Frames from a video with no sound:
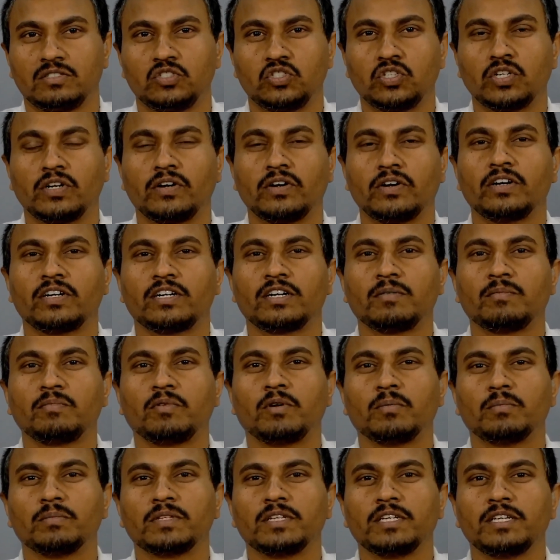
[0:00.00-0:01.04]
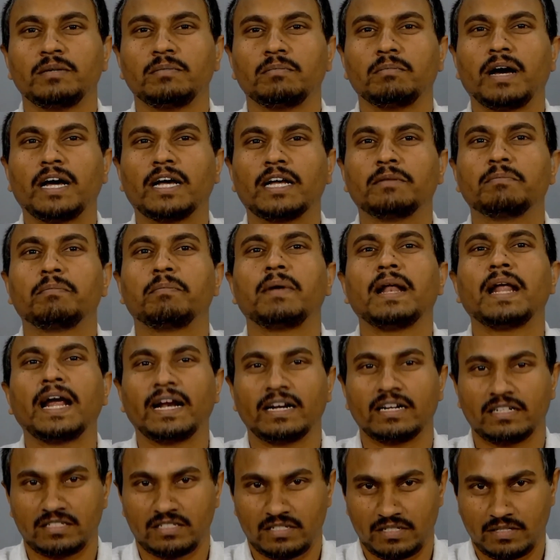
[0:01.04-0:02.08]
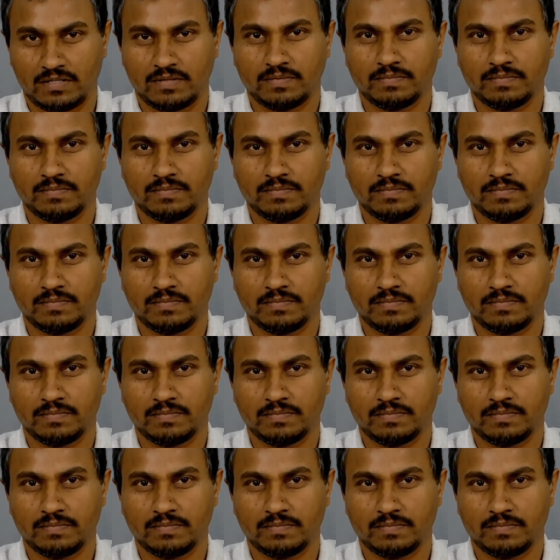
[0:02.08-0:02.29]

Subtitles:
generated from the mine plants.